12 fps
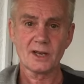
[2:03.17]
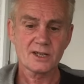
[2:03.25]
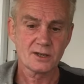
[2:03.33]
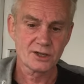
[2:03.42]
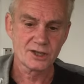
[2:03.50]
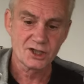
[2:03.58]

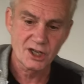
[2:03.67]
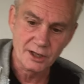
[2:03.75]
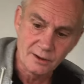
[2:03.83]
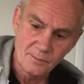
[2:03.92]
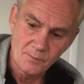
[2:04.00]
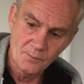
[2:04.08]
nice gin.
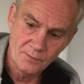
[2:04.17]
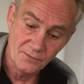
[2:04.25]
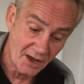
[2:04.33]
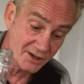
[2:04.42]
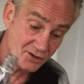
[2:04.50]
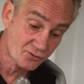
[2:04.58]

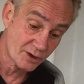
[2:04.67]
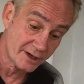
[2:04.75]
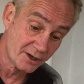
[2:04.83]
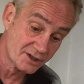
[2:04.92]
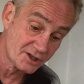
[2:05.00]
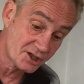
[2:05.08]
That is really
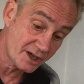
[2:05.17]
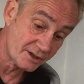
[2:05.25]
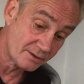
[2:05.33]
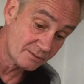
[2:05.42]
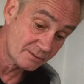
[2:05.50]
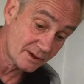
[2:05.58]
nice gin.
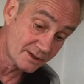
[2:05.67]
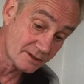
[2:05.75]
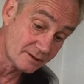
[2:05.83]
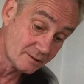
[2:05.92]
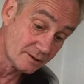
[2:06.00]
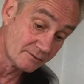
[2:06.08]
Actually,
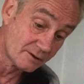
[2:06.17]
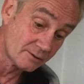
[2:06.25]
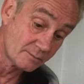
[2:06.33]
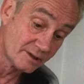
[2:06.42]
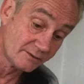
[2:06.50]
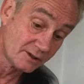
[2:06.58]
I'm going to have a little
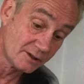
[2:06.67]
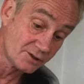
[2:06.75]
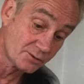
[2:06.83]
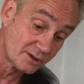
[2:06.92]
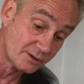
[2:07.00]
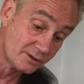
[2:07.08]
bit of a large
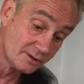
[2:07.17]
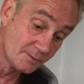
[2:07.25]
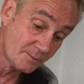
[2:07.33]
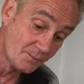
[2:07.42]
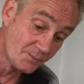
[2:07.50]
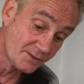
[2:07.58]
one.
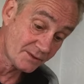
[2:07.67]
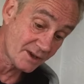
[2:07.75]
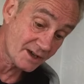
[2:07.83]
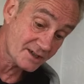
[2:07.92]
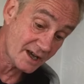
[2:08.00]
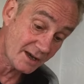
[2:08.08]

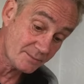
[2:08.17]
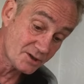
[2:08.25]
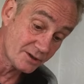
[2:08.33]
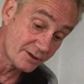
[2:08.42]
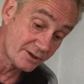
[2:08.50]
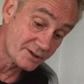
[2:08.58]
That's
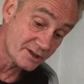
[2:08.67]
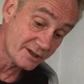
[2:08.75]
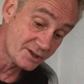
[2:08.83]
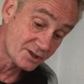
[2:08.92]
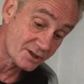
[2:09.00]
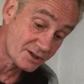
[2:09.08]
absolutely
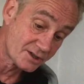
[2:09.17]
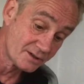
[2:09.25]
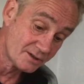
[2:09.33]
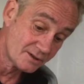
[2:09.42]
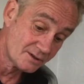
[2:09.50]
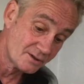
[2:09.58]
delicious.
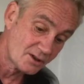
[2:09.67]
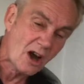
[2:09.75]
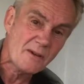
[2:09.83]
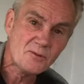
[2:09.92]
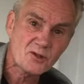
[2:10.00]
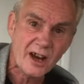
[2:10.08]
I
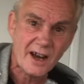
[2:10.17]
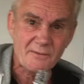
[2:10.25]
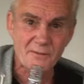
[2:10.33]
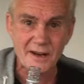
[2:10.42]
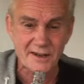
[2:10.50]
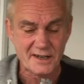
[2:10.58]
haven't
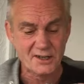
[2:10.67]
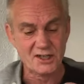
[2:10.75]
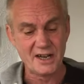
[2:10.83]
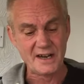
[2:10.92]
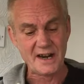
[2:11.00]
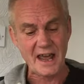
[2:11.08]
had any
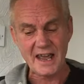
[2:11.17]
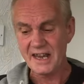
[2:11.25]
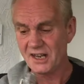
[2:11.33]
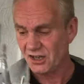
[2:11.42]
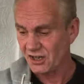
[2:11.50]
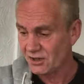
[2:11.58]
gin in
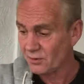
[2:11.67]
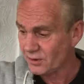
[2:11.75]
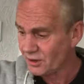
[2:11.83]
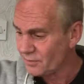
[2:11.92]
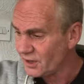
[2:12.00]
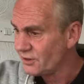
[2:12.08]
ages, so we're going
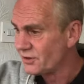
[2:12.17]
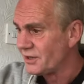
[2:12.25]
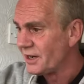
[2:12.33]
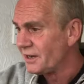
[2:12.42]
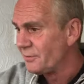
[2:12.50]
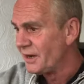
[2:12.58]
to be using
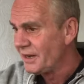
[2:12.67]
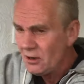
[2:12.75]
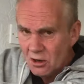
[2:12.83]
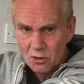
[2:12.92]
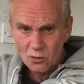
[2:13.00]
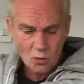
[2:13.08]
them in there.
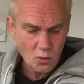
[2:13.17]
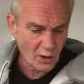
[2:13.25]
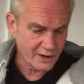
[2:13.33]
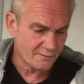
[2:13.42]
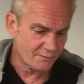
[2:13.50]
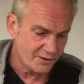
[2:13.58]
Oh, I
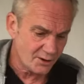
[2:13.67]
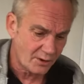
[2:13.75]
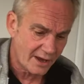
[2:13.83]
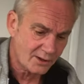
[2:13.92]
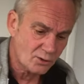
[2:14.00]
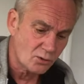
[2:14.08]
can feel that. Cool.